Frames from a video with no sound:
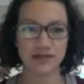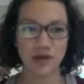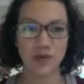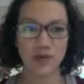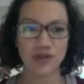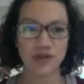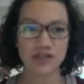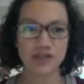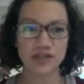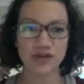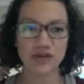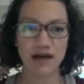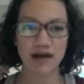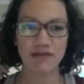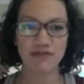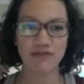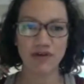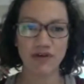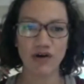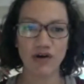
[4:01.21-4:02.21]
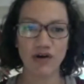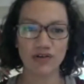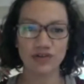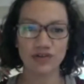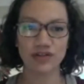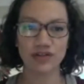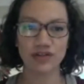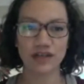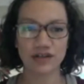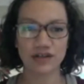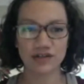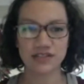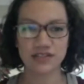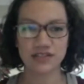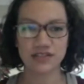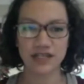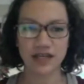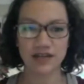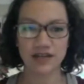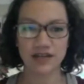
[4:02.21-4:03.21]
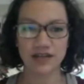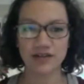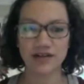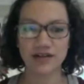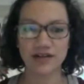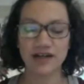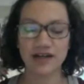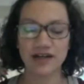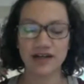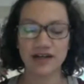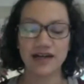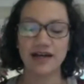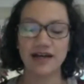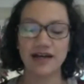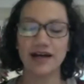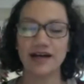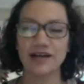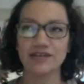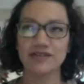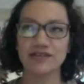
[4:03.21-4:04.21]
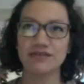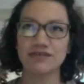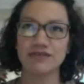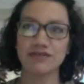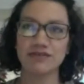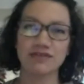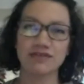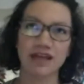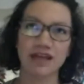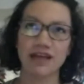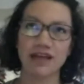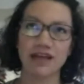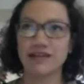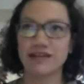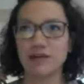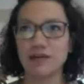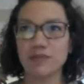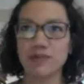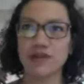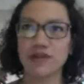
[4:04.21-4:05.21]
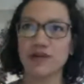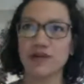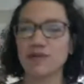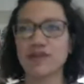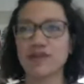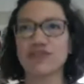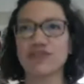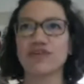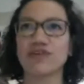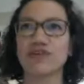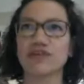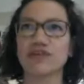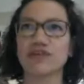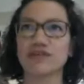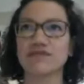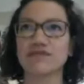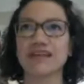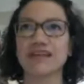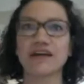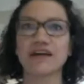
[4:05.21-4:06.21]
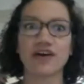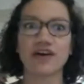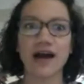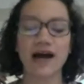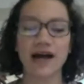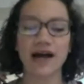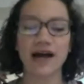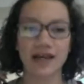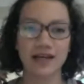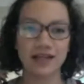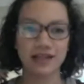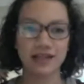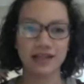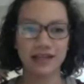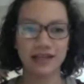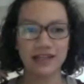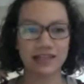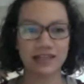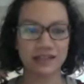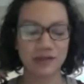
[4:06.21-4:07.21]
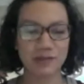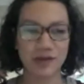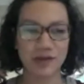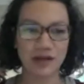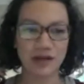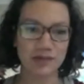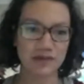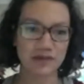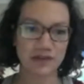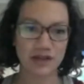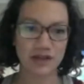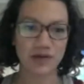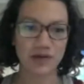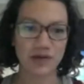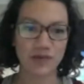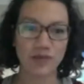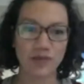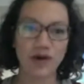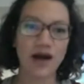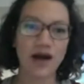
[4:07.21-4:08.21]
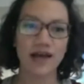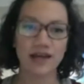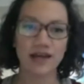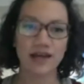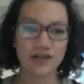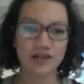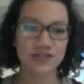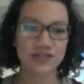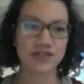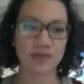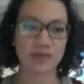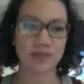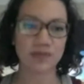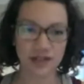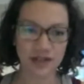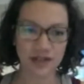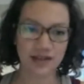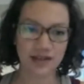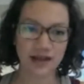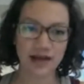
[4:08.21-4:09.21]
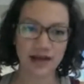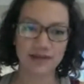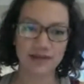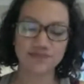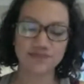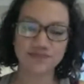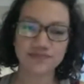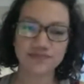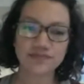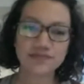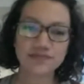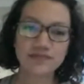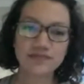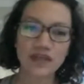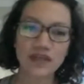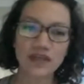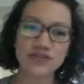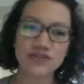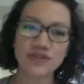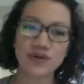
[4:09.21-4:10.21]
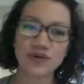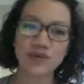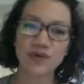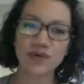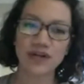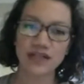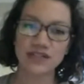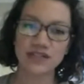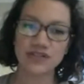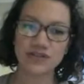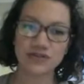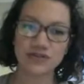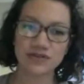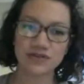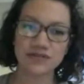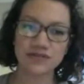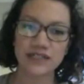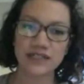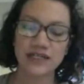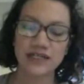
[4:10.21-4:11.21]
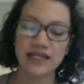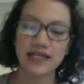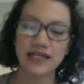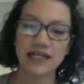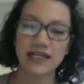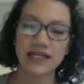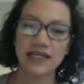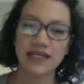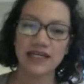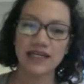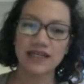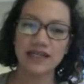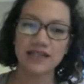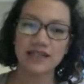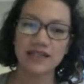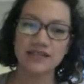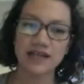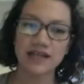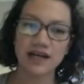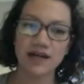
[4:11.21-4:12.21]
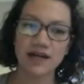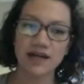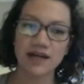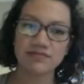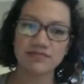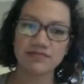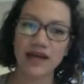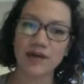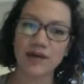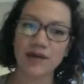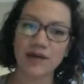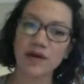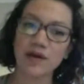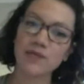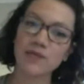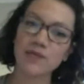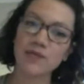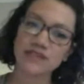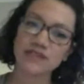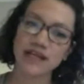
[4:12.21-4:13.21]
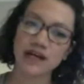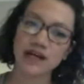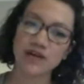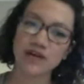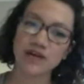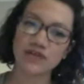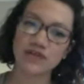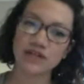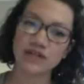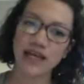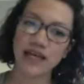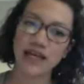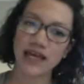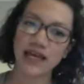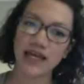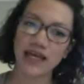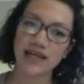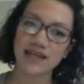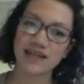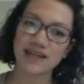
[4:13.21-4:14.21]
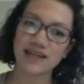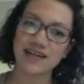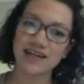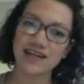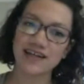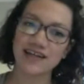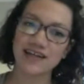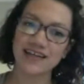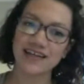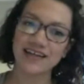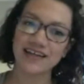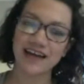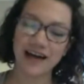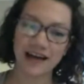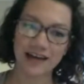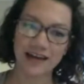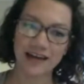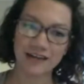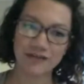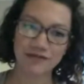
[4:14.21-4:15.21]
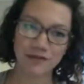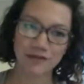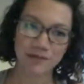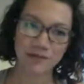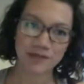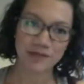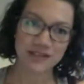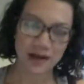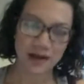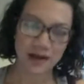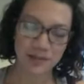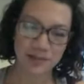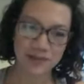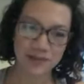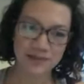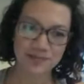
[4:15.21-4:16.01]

Once you have all your letters together, you'll end up, with your letter I aligning to the bottom of the letter Y or something like that. So what I do is I bring down a guide from the top,